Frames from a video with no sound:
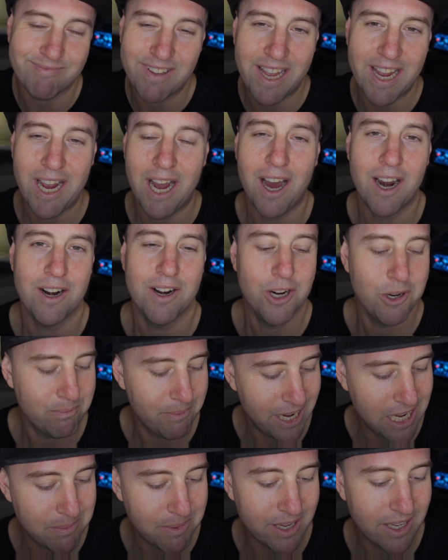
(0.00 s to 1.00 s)
Yeah, I don't know,
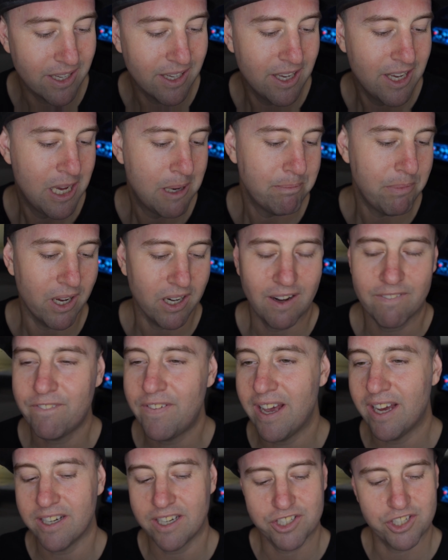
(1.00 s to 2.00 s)
maybe. But I
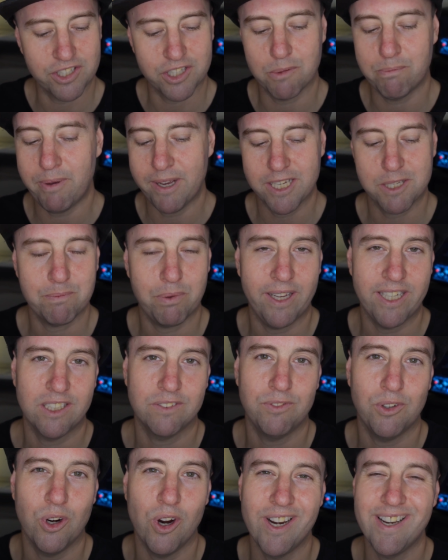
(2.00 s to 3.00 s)
found it's just the best place
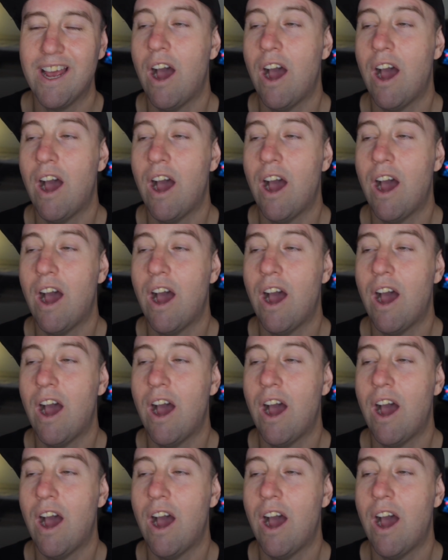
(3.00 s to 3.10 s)
for it.